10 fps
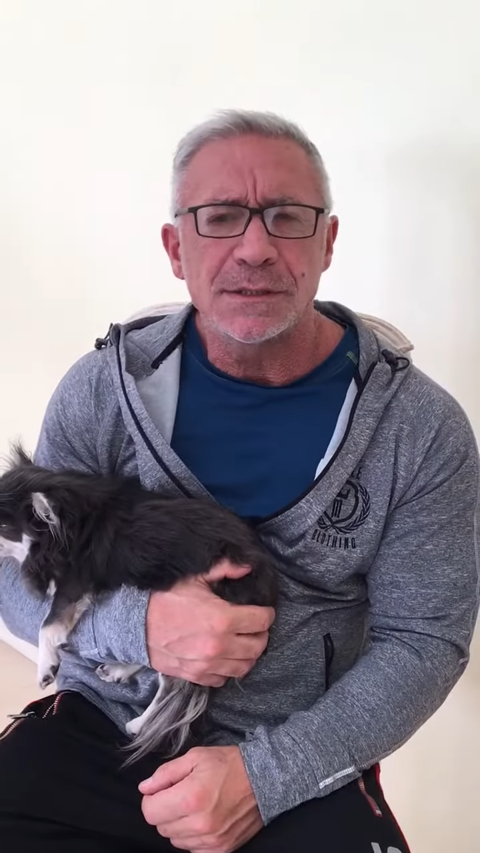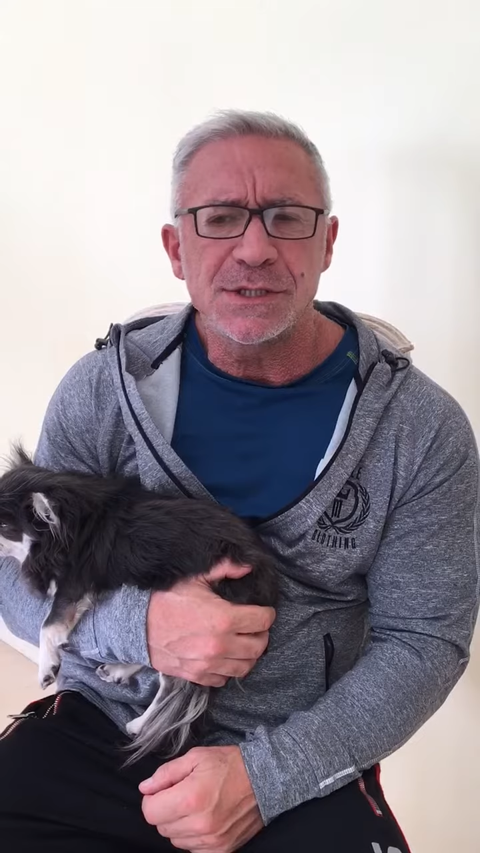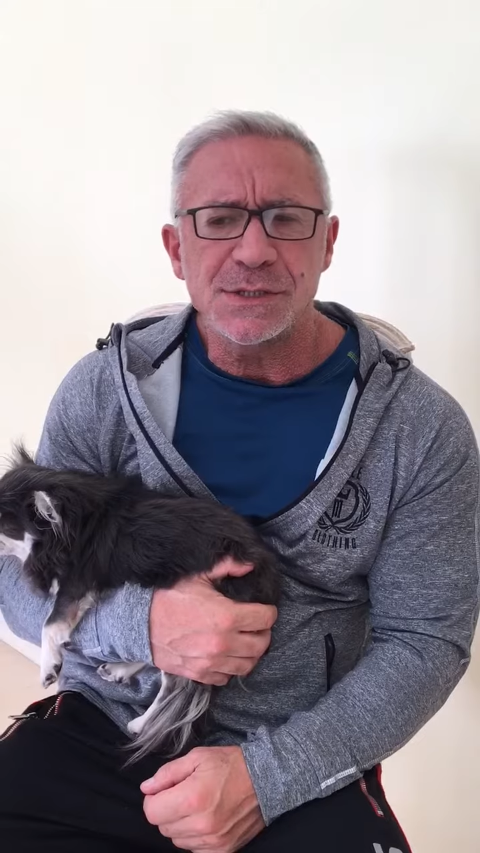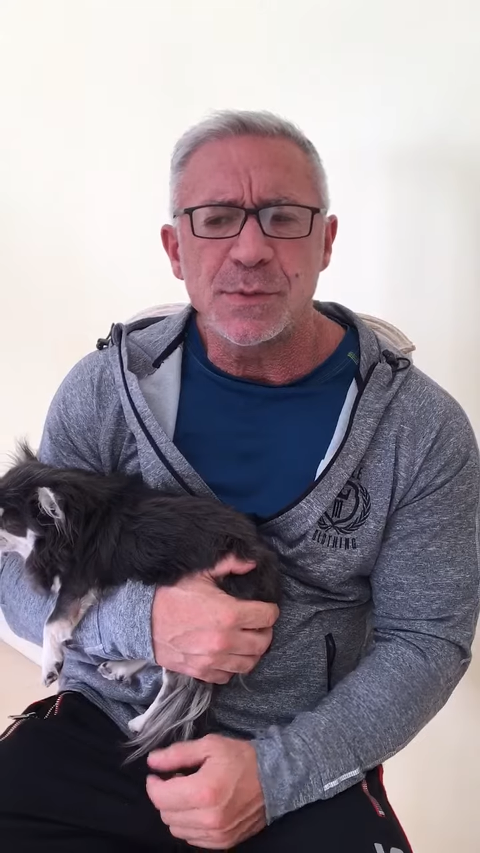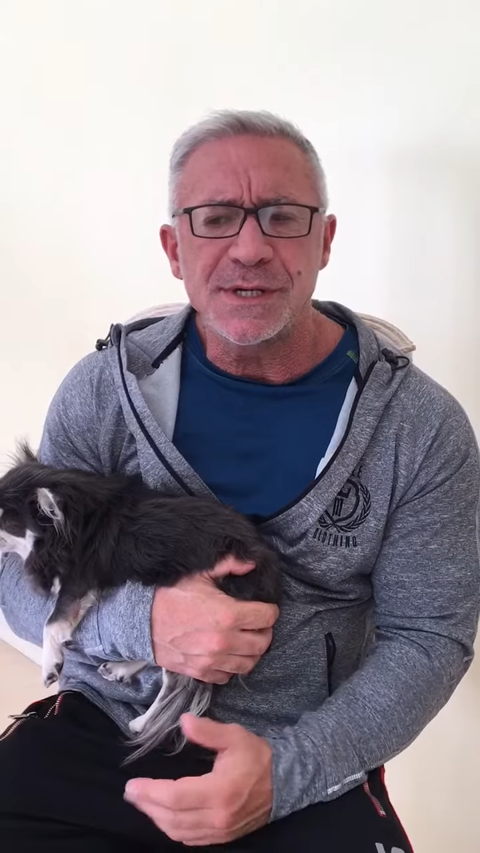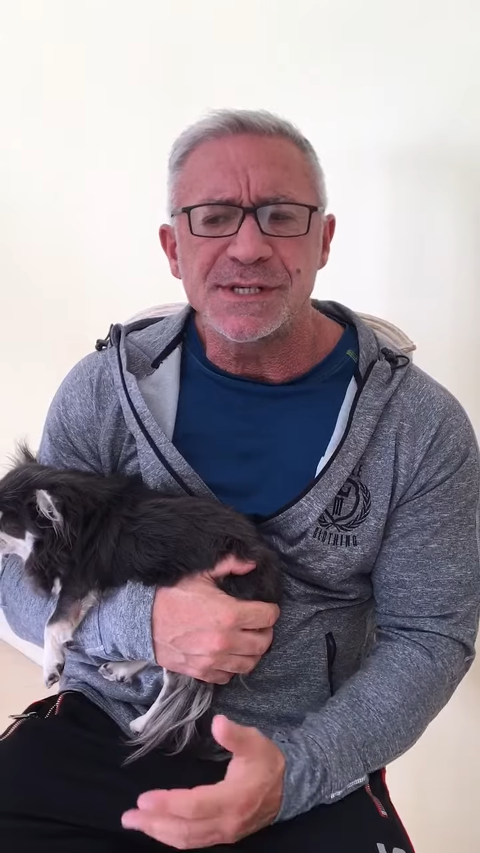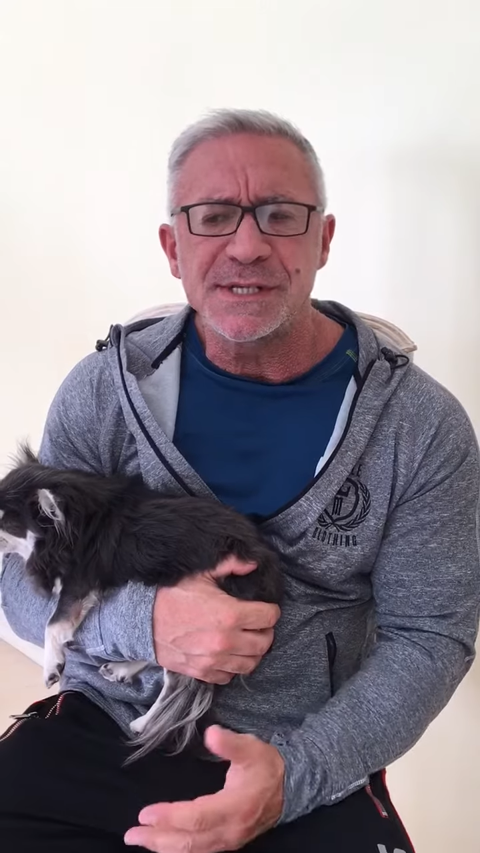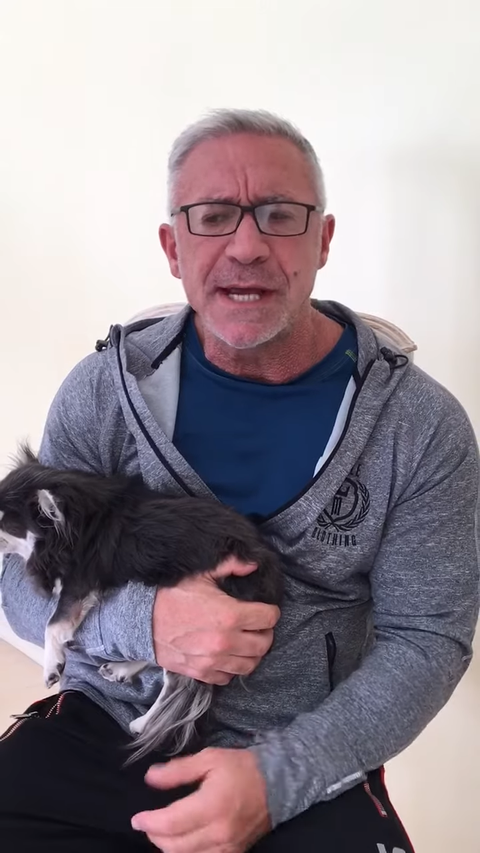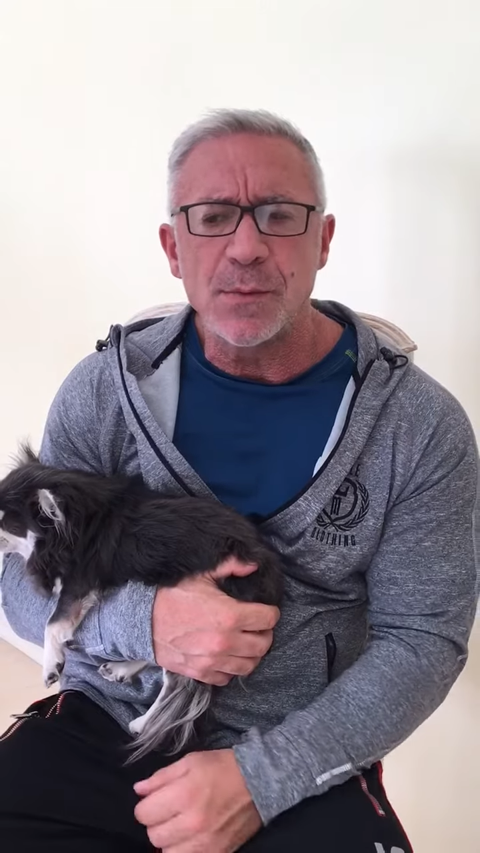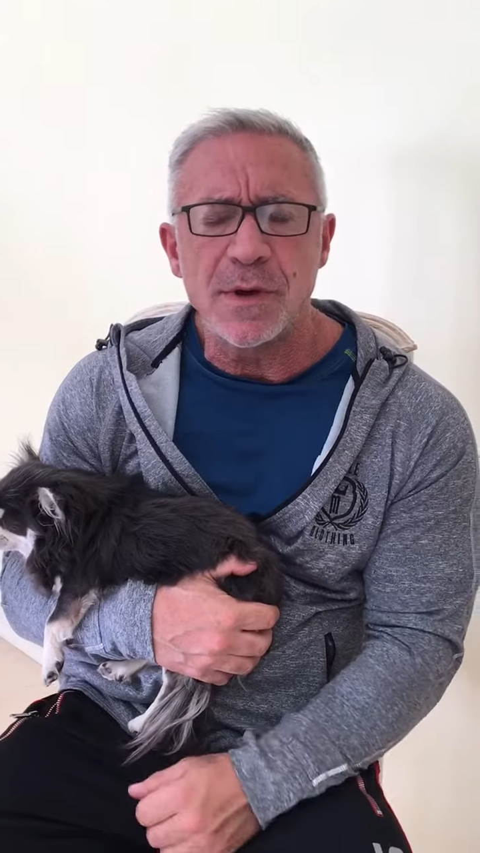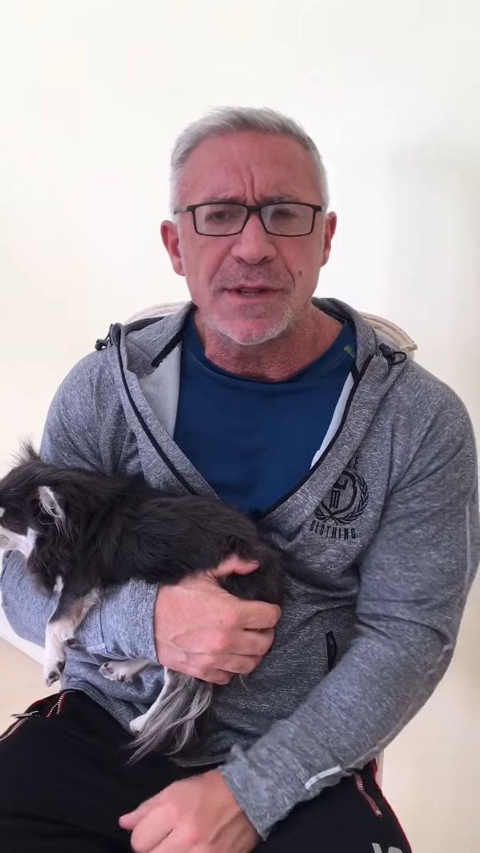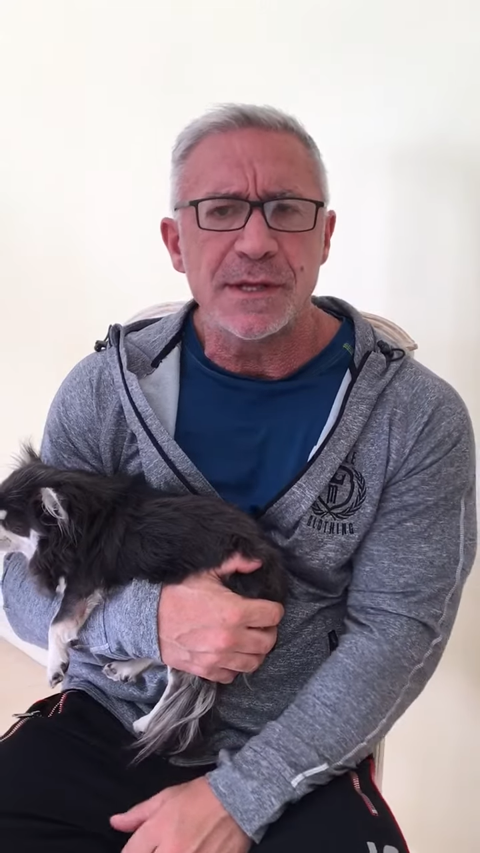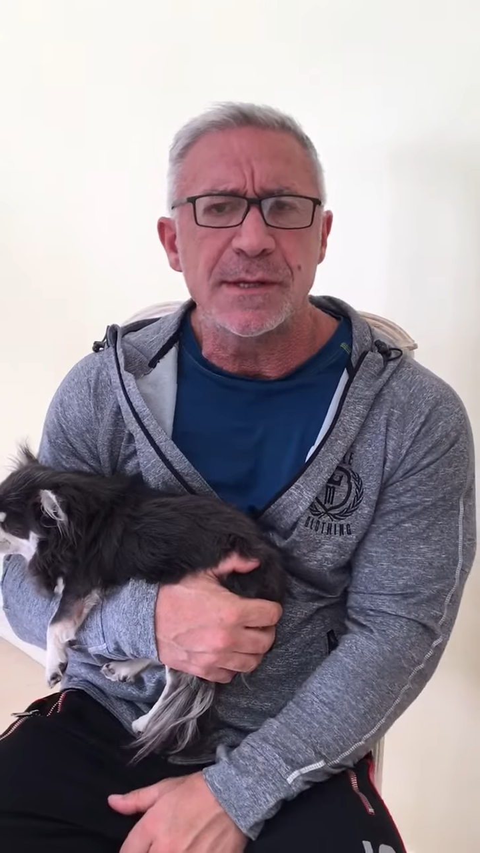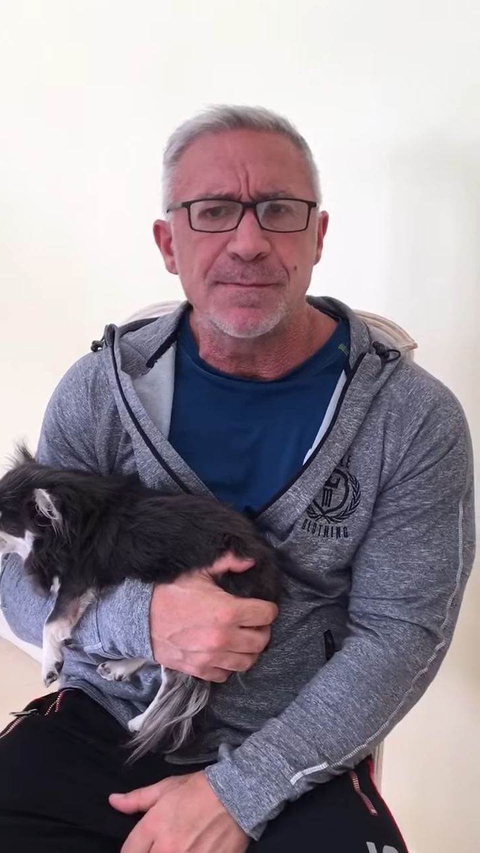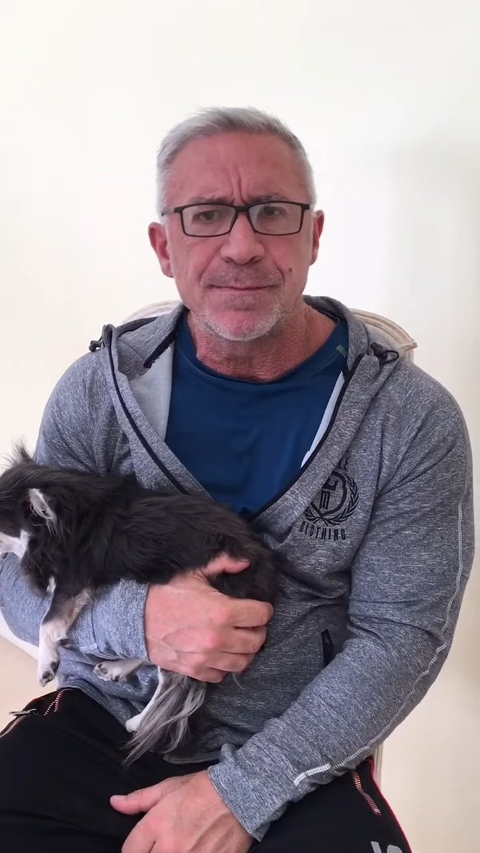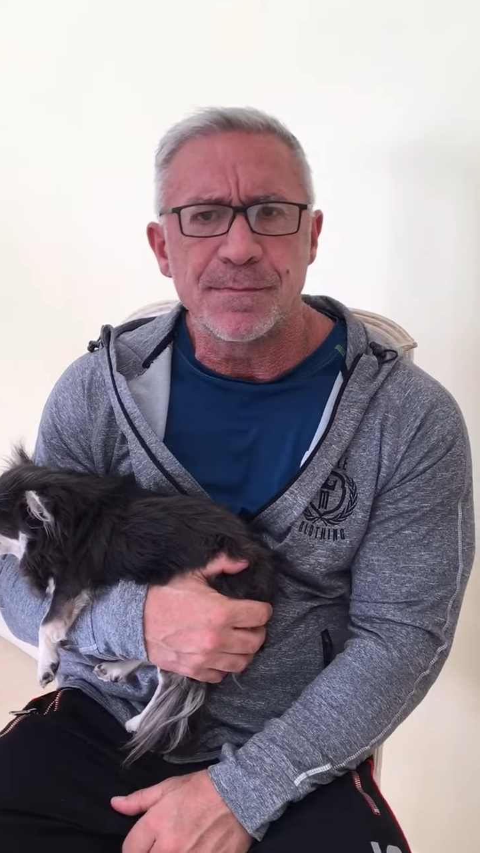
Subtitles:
Just wanted to say, one of the